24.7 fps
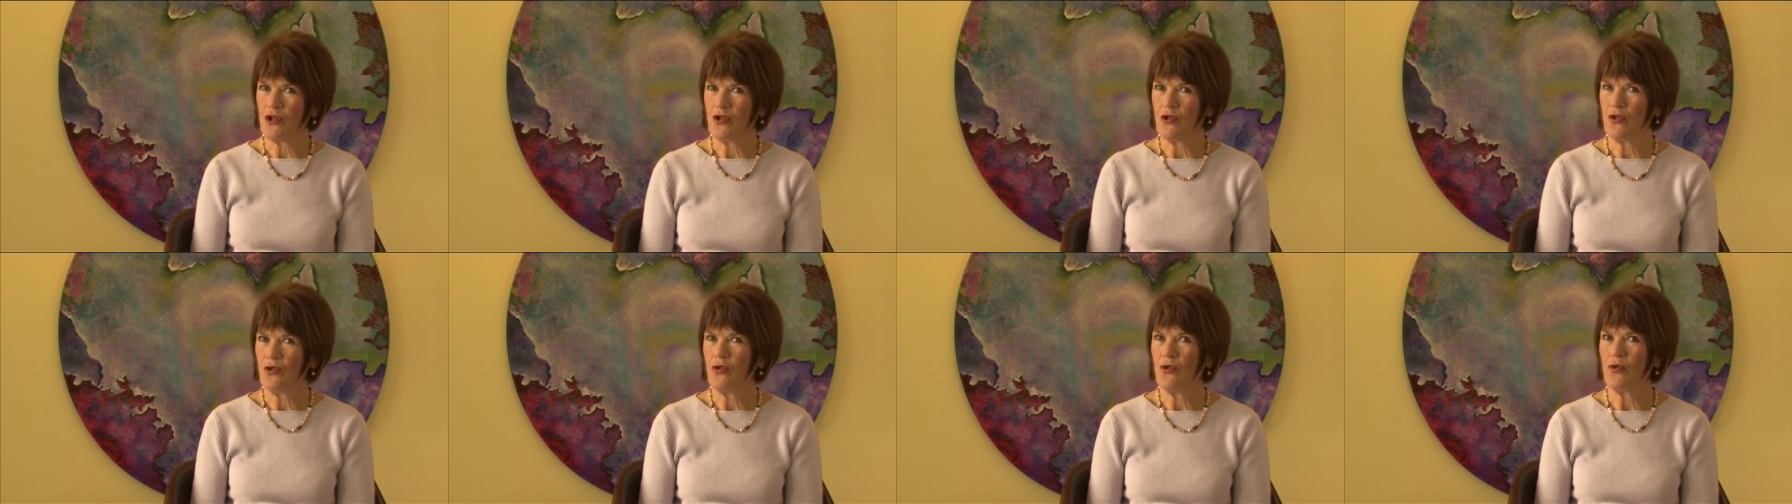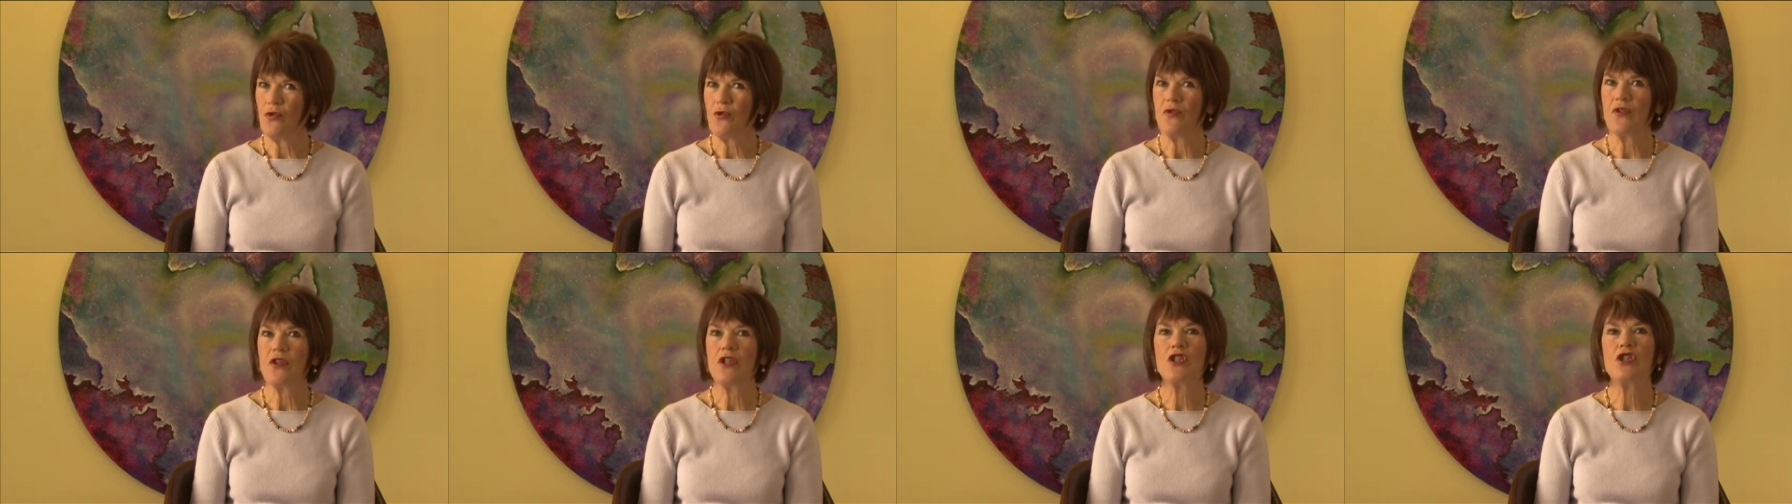
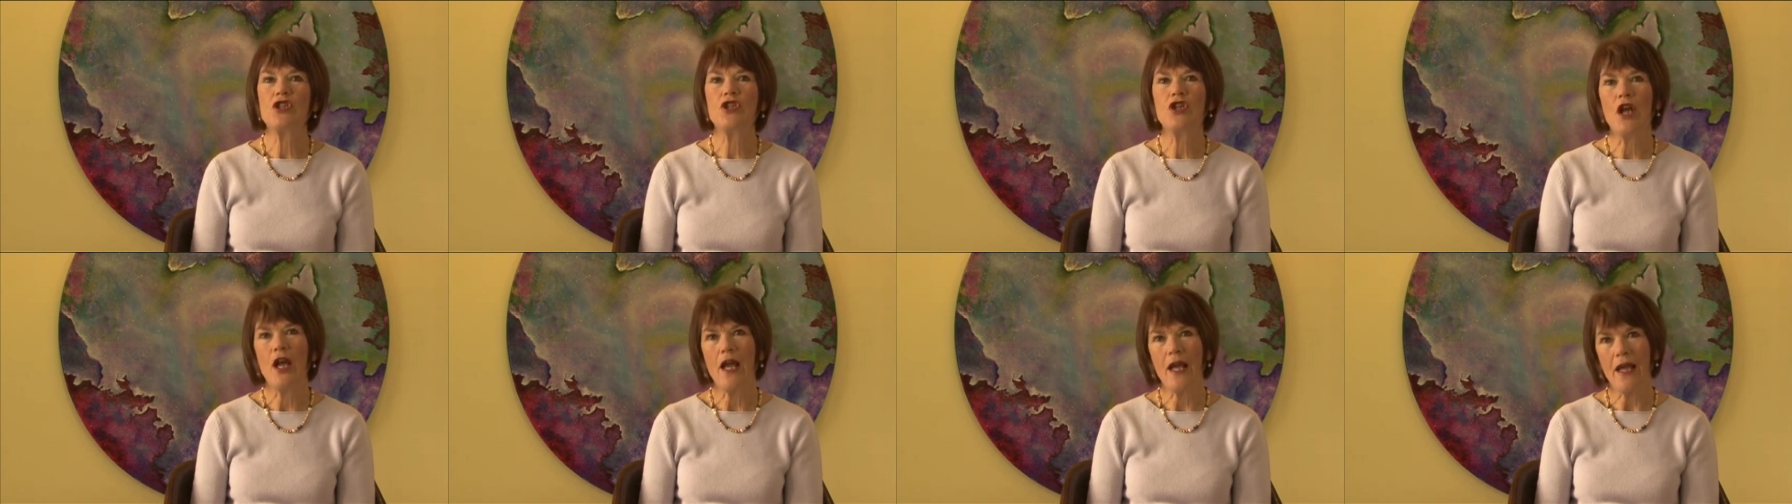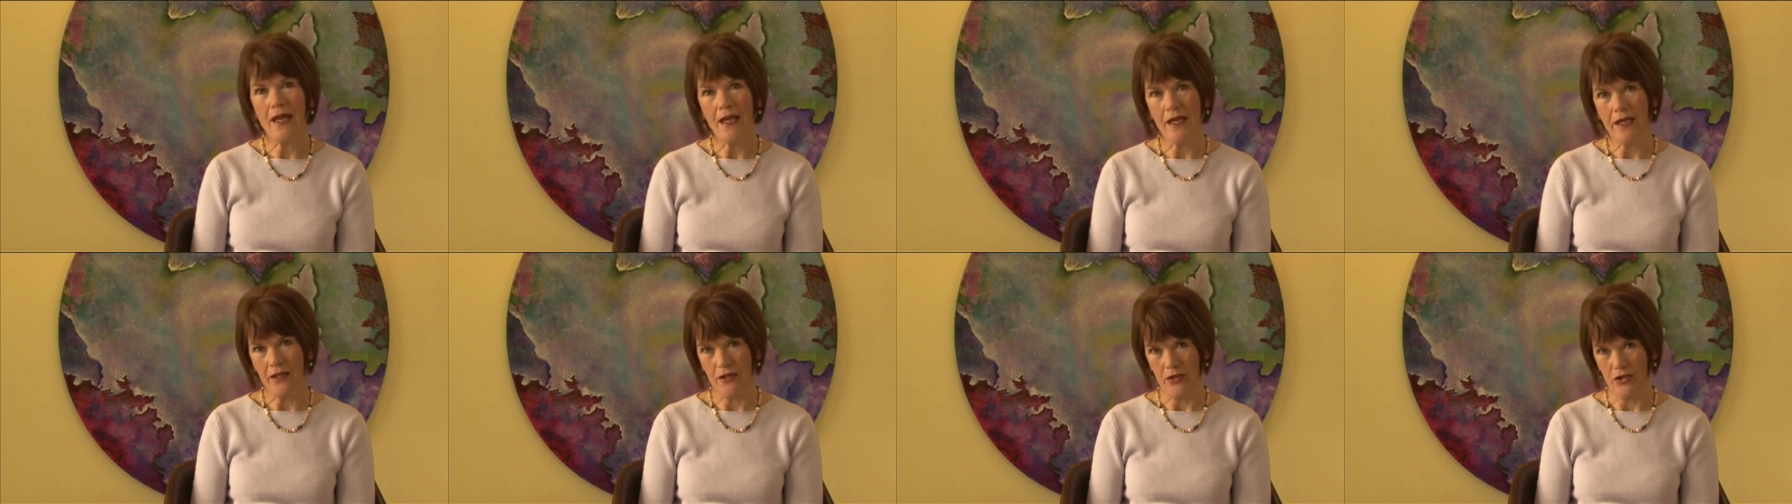to the
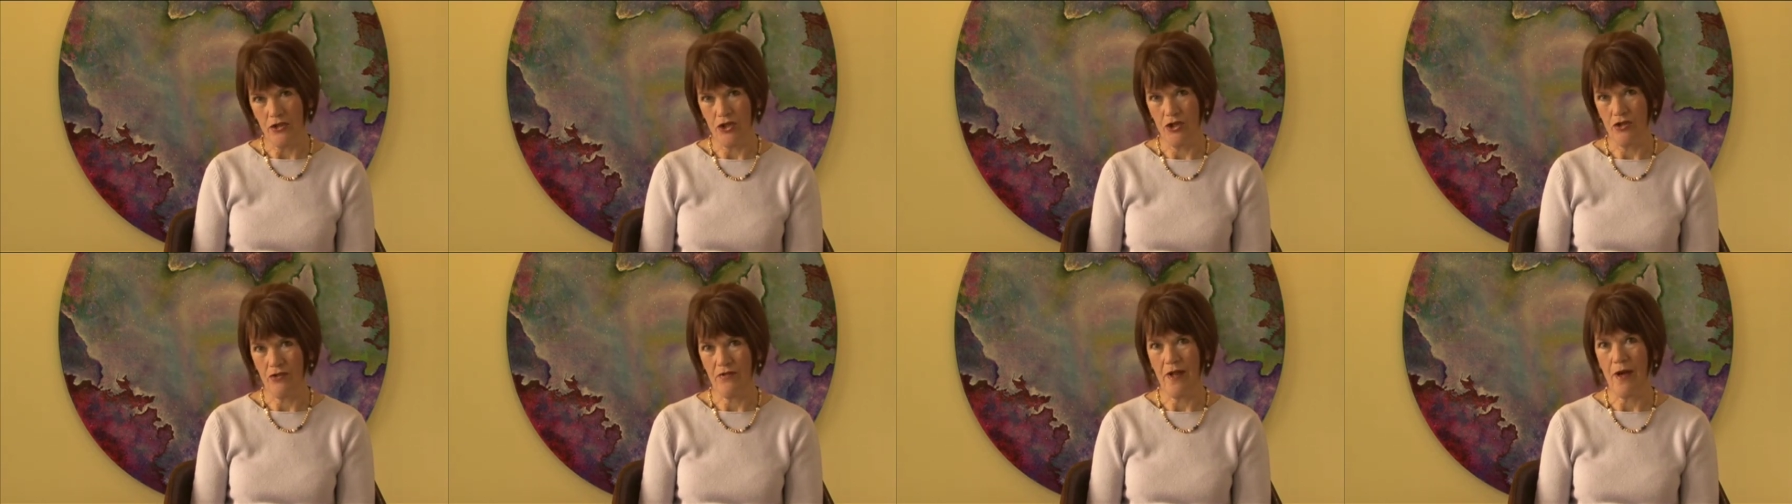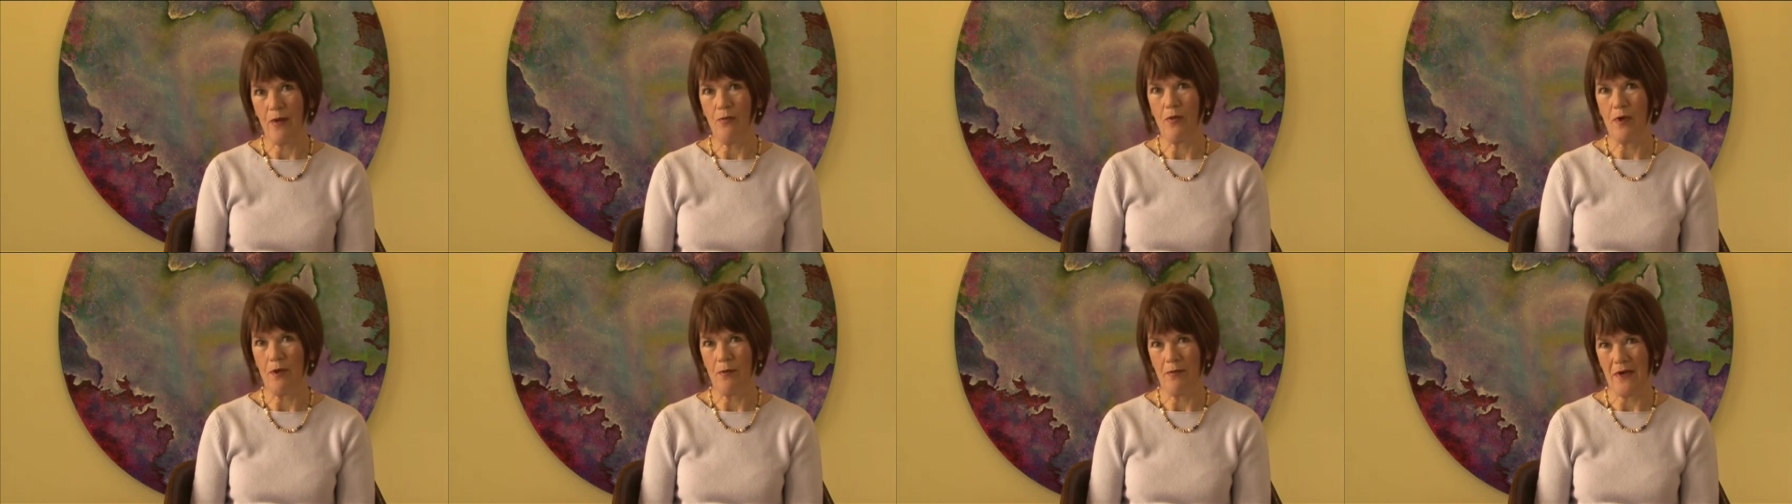change
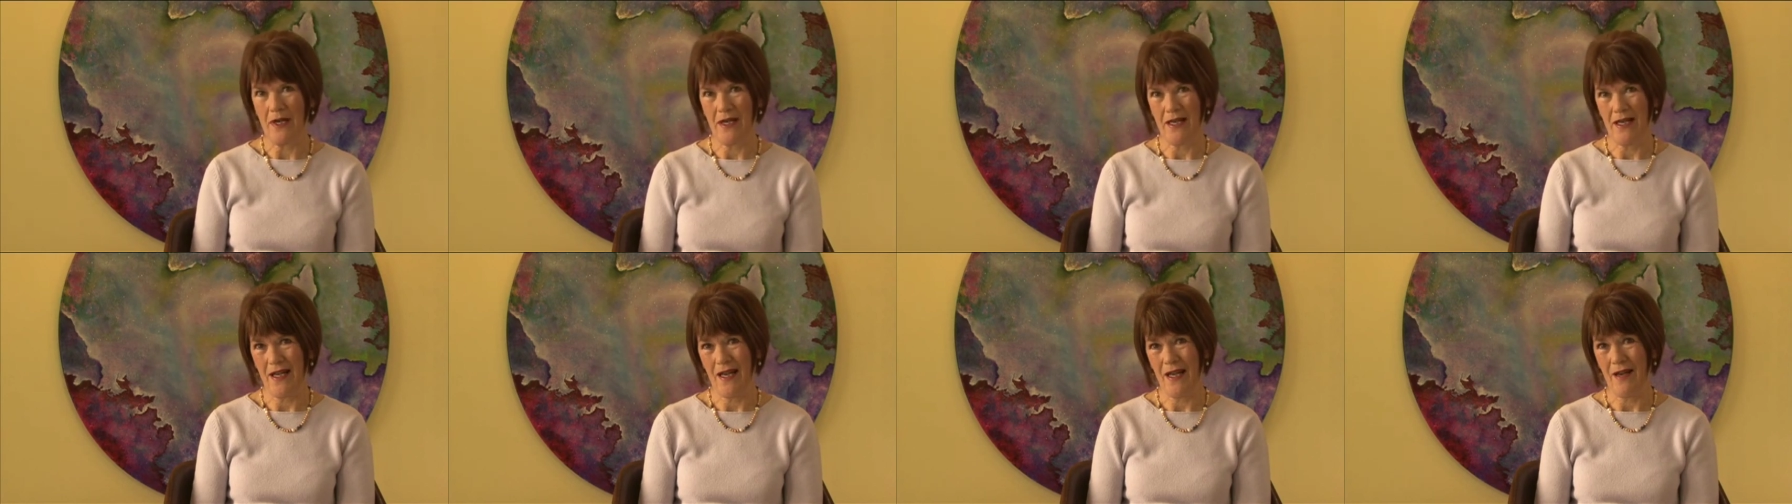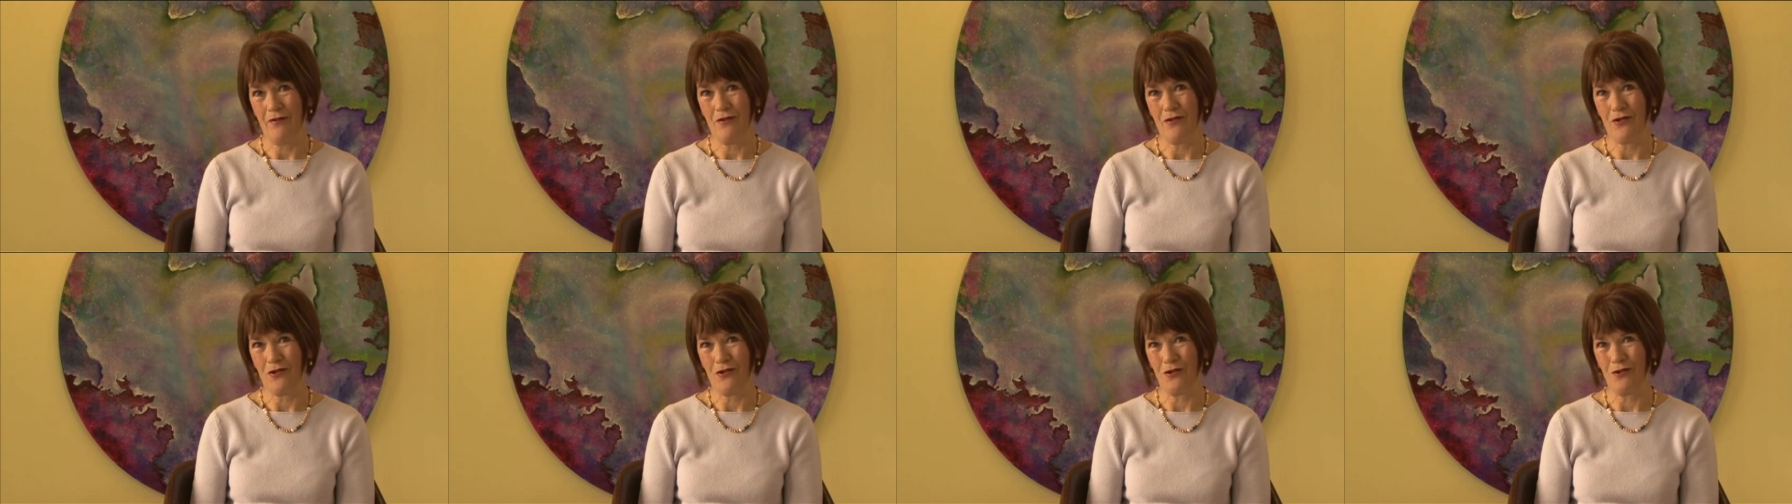that we might
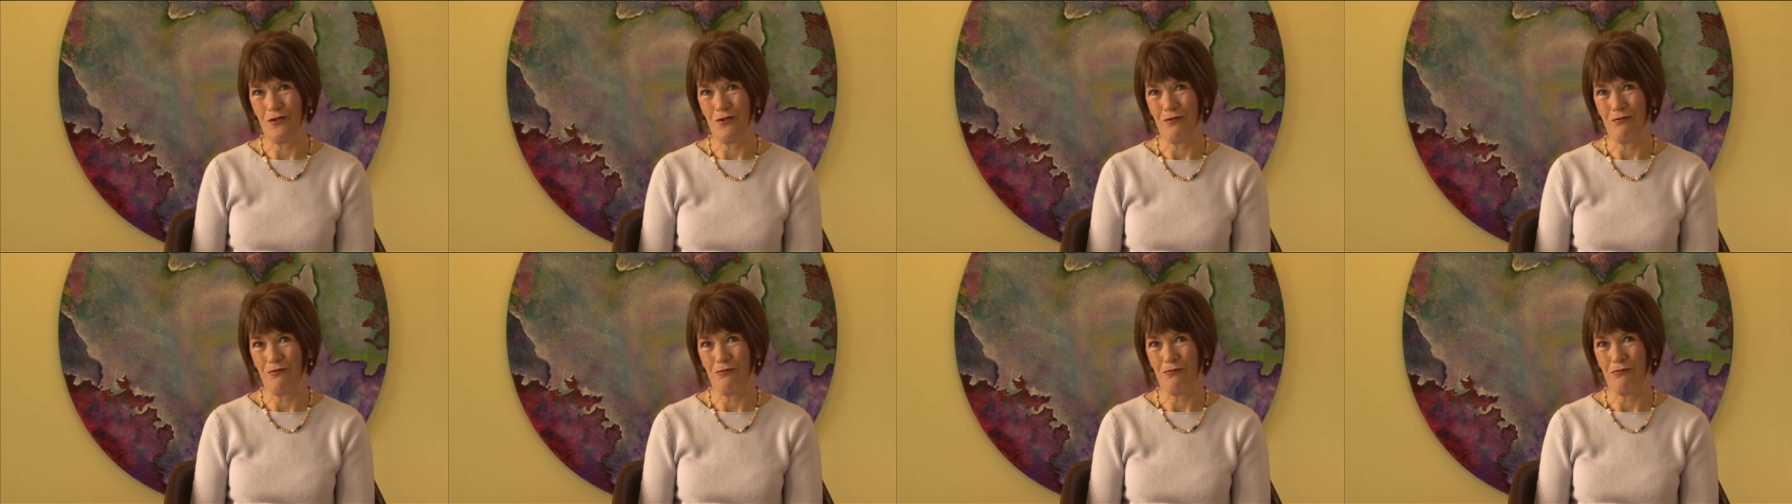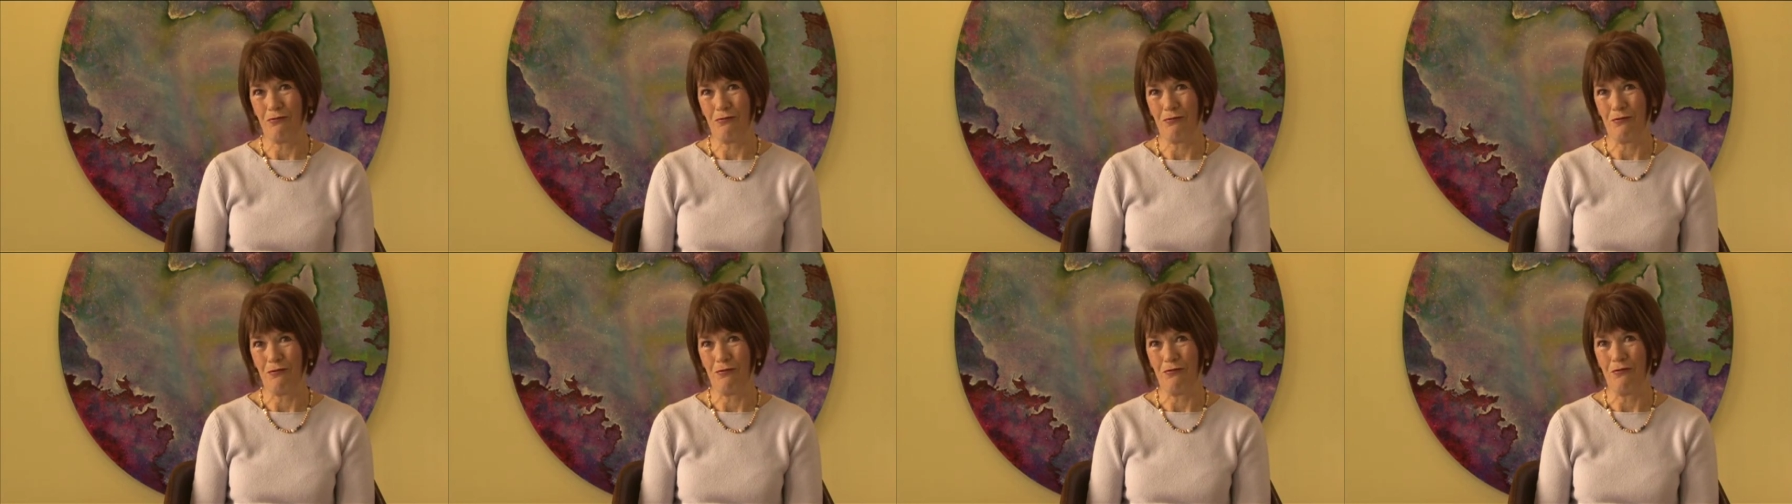have to go
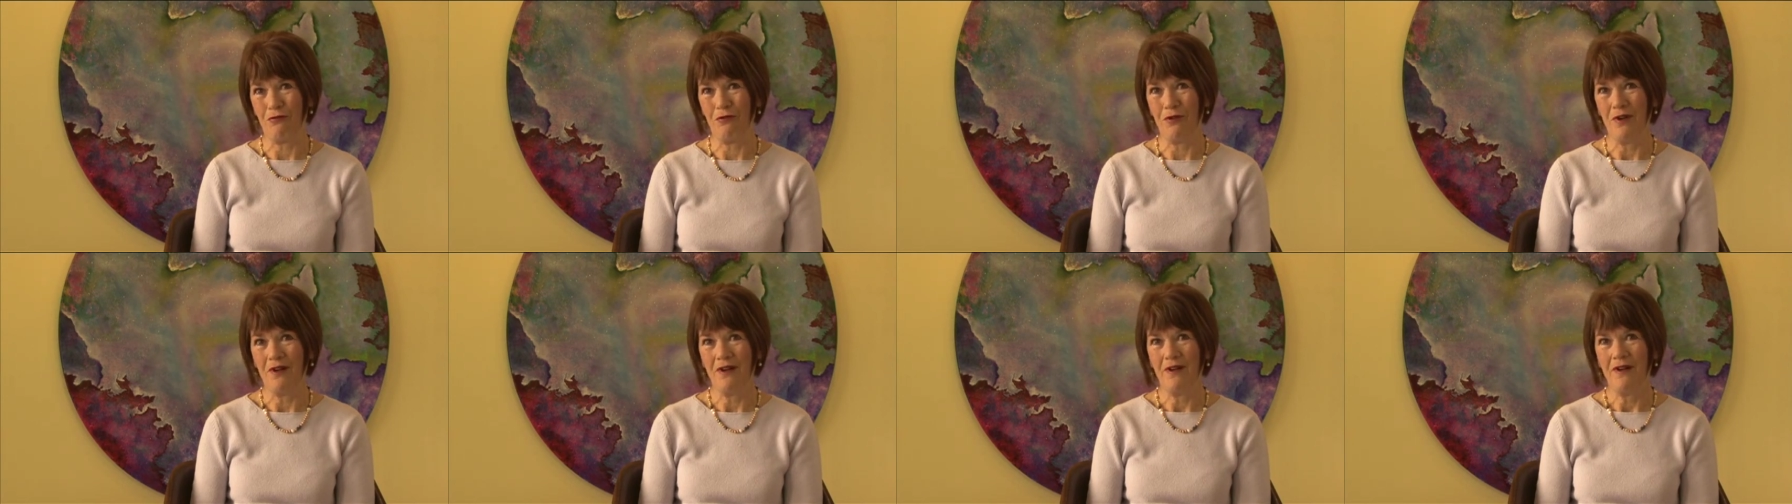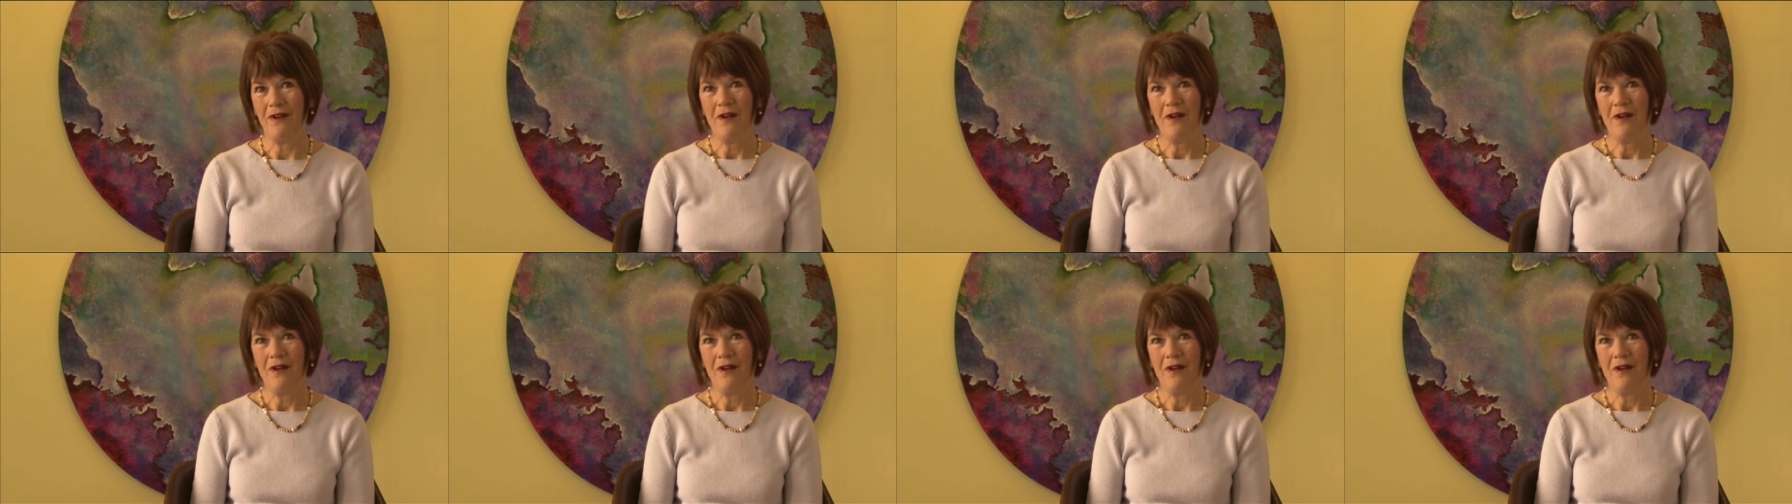through,